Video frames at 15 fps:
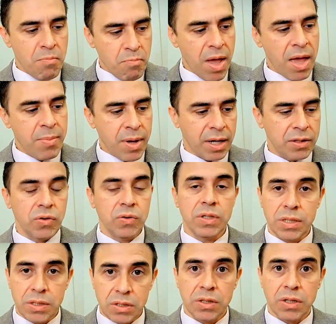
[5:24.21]
Maybe I do
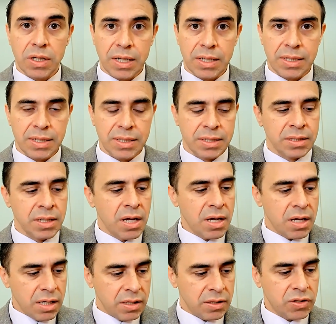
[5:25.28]
need to look at this.
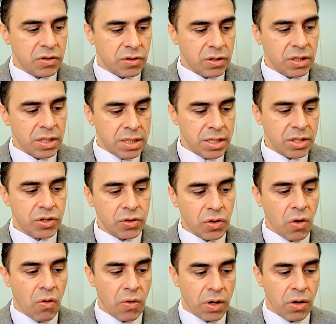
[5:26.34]
Is there an issue
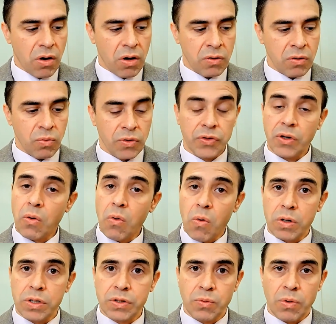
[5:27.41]
going on with the
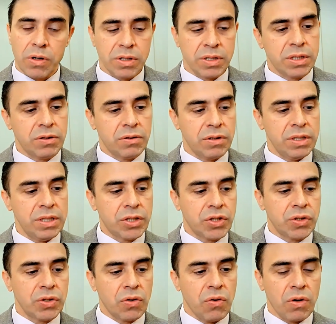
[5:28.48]
courseware? Is there an
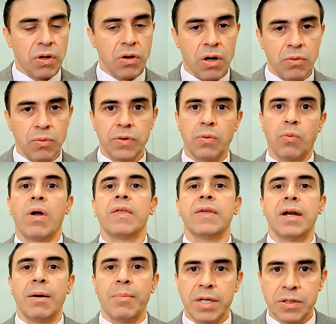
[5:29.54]
issue going on with the way
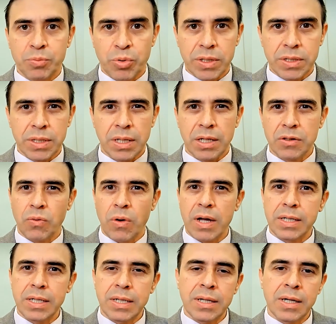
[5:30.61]
that I'm expressing it? Do I
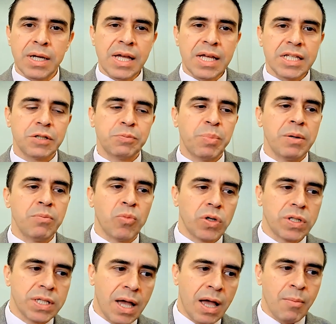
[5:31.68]
need to spend
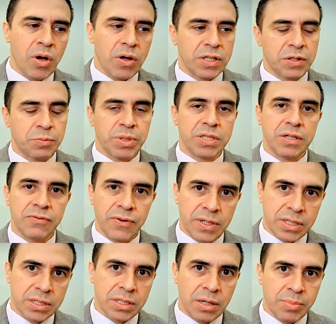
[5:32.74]
more time on a
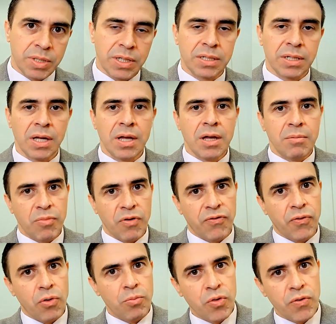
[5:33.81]
specific subject
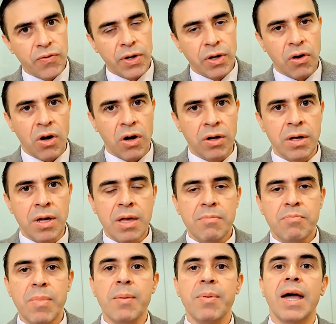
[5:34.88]
before moving on?
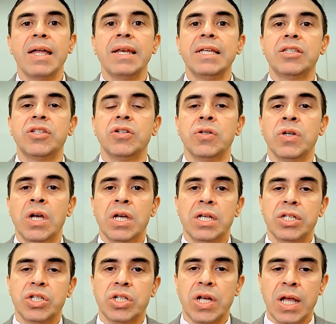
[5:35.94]
Maybe I need to
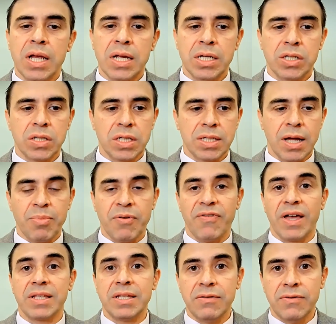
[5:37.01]
change the type of
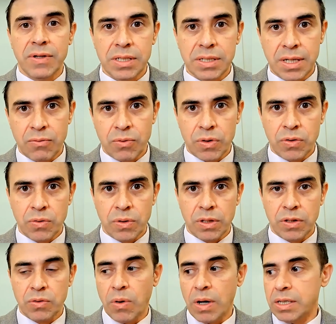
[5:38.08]
activities that we're
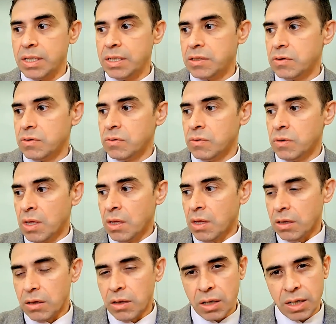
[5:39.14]
doing. Do I need to
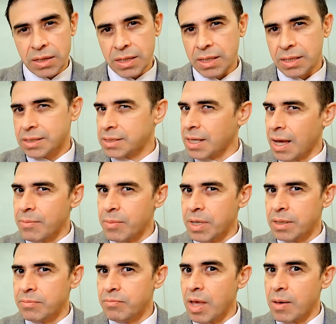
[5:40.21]
look at the
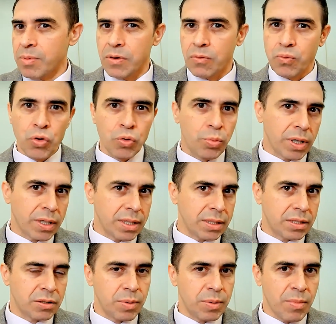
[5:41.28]
assignment? Maybe the rubric
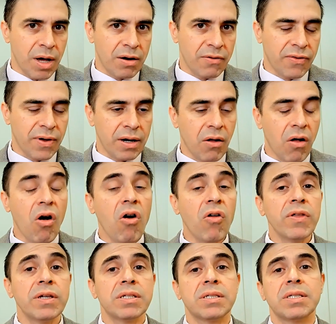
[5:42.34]
needs to be modified. All
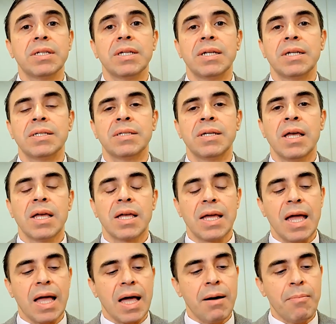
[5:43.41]
these things
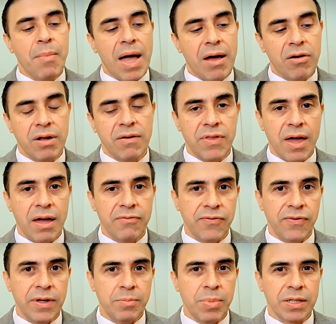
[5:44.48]
can come out of
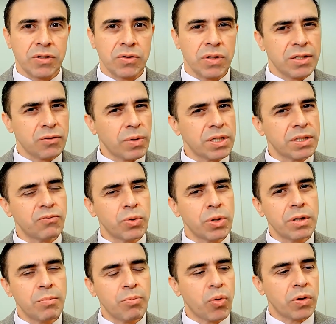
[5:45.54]
that feedback. So that's why it's
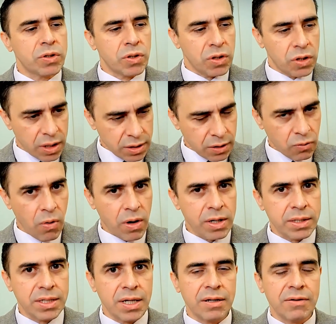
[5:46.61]
really important to look at the
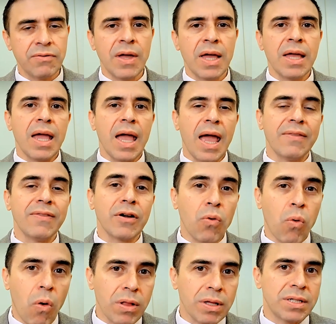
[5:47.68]
quantitative and the
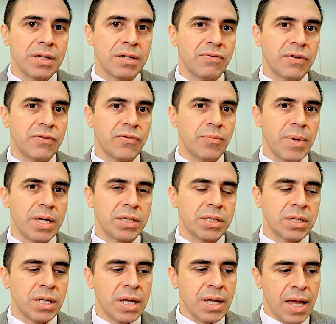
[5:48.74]
qualitative
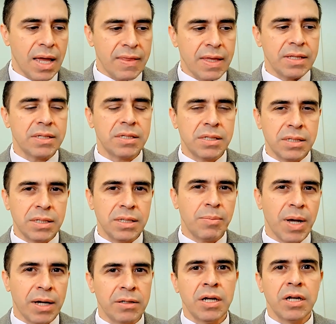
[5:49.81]
information and then see
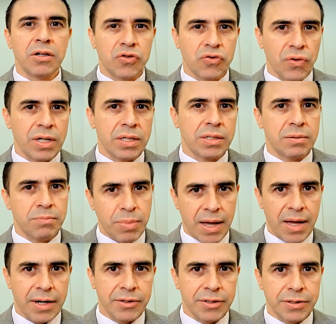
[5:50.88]
about trends and
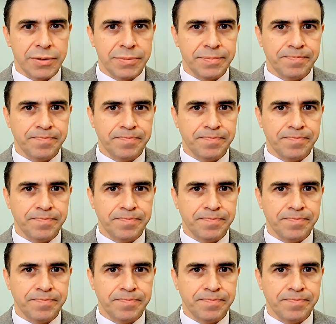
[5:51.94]
patterns.